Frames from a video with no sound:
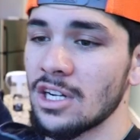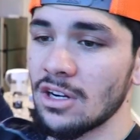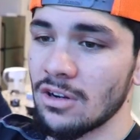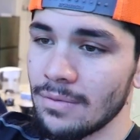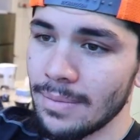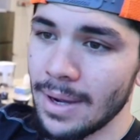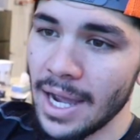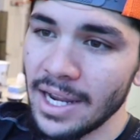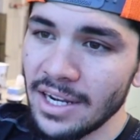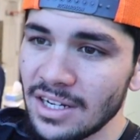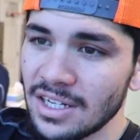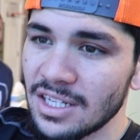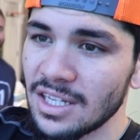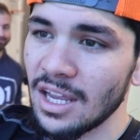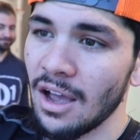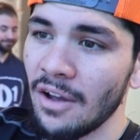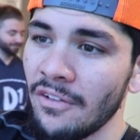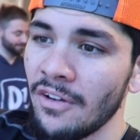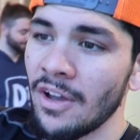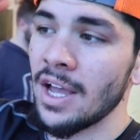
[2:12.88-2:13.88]
to remind
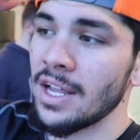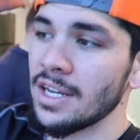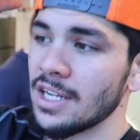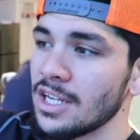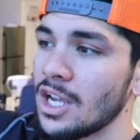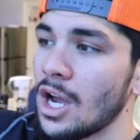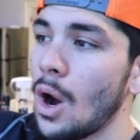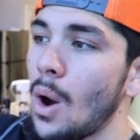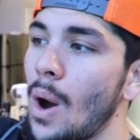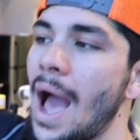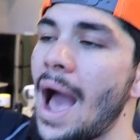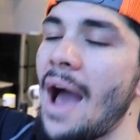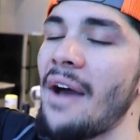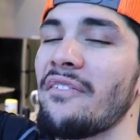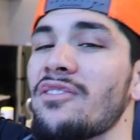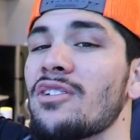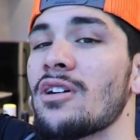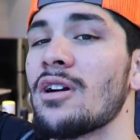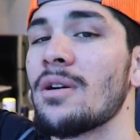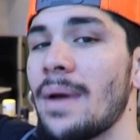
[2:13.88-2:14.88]
yourself to go
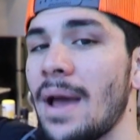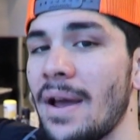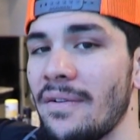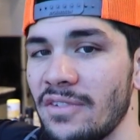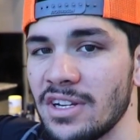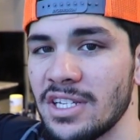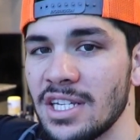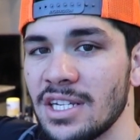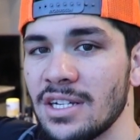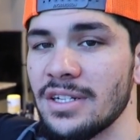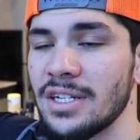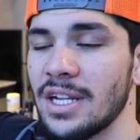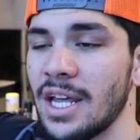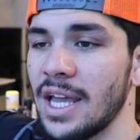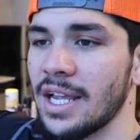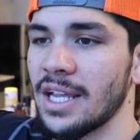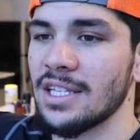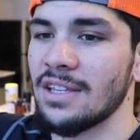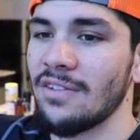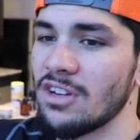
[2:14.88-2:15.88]
after them every single
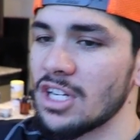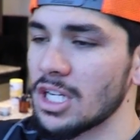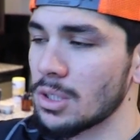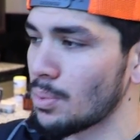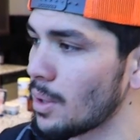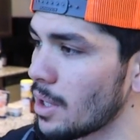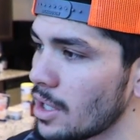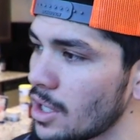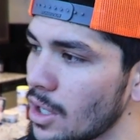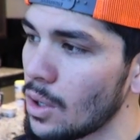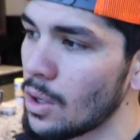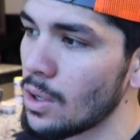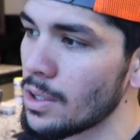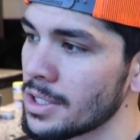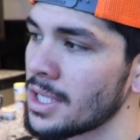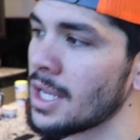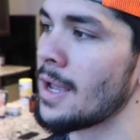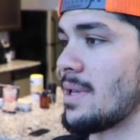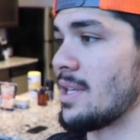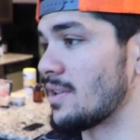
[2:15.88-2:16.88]
day. Because if you just put
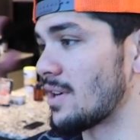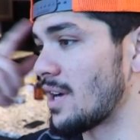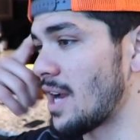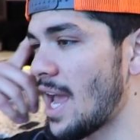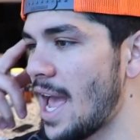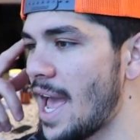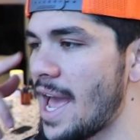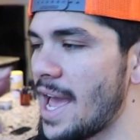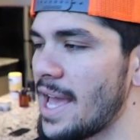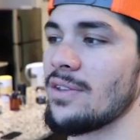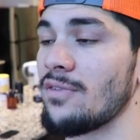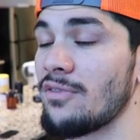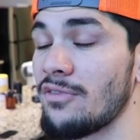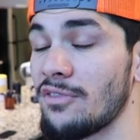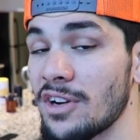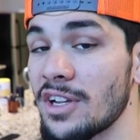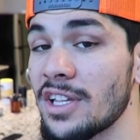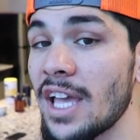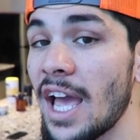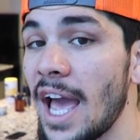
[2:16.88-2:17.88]
goals in your head, you
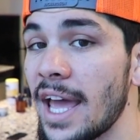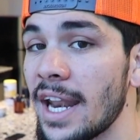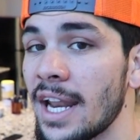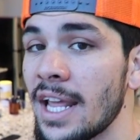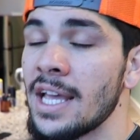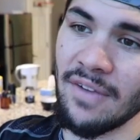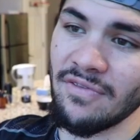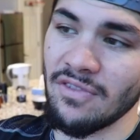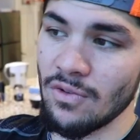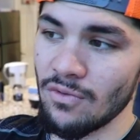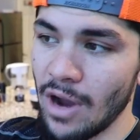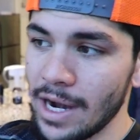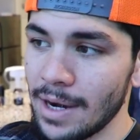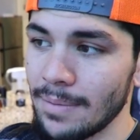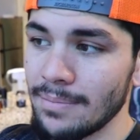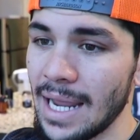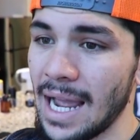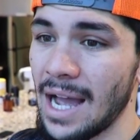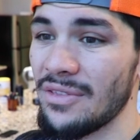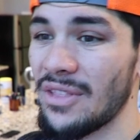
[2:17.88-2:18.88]
forget. If you write
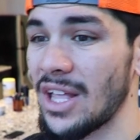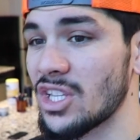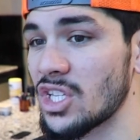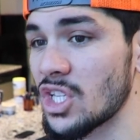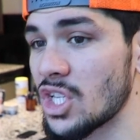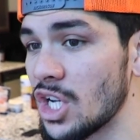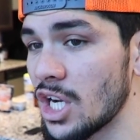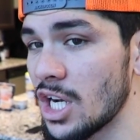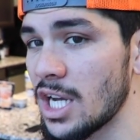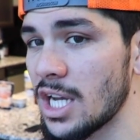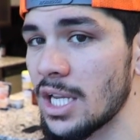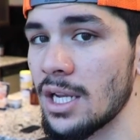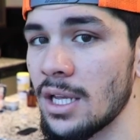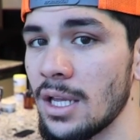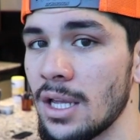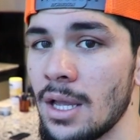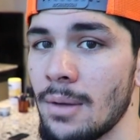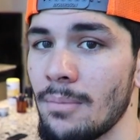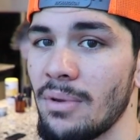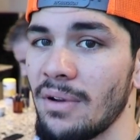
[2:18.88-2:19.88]
them down, that's
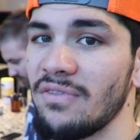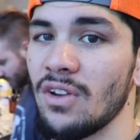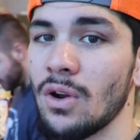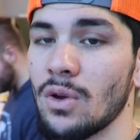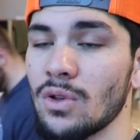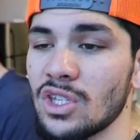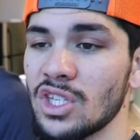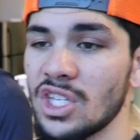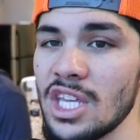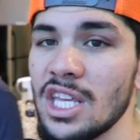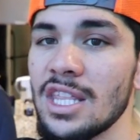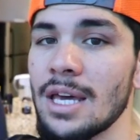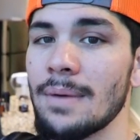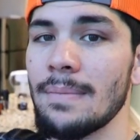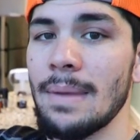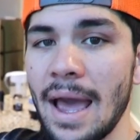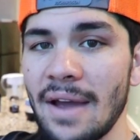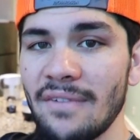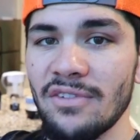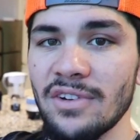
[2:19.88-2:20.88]
good, but if you don't see
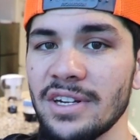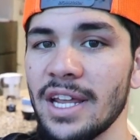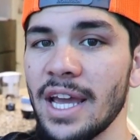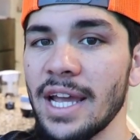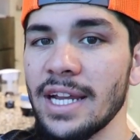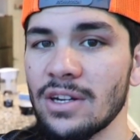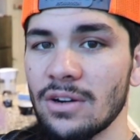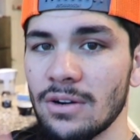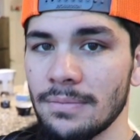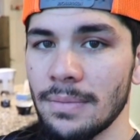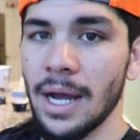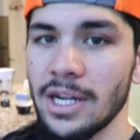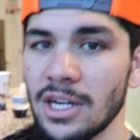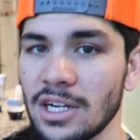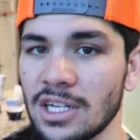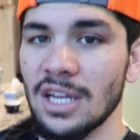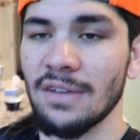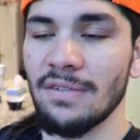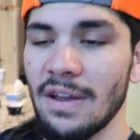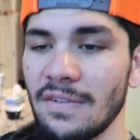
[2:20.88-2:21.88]
them every day to remind
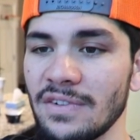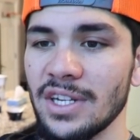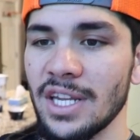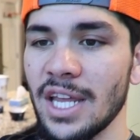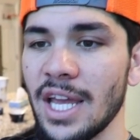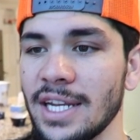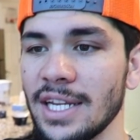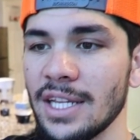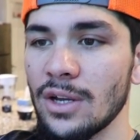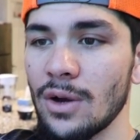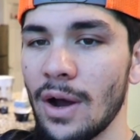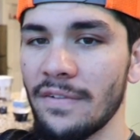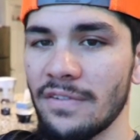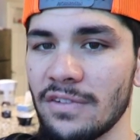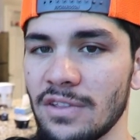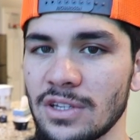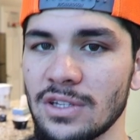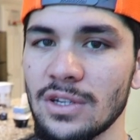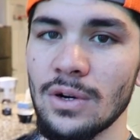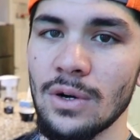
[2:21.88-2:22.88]
yourself every day to go
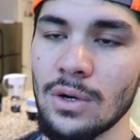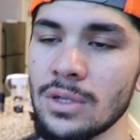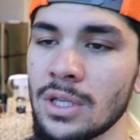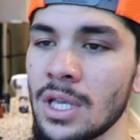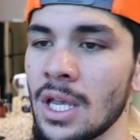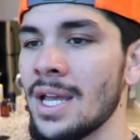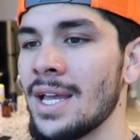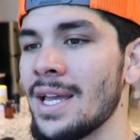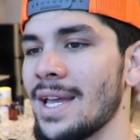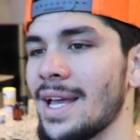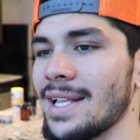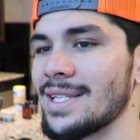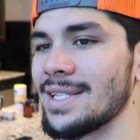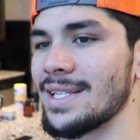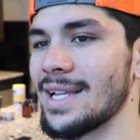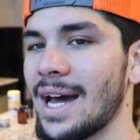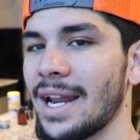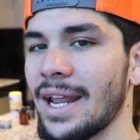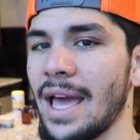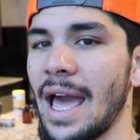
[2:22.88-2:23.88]
after those goals, it's
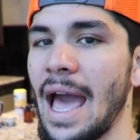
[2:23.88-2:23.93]
not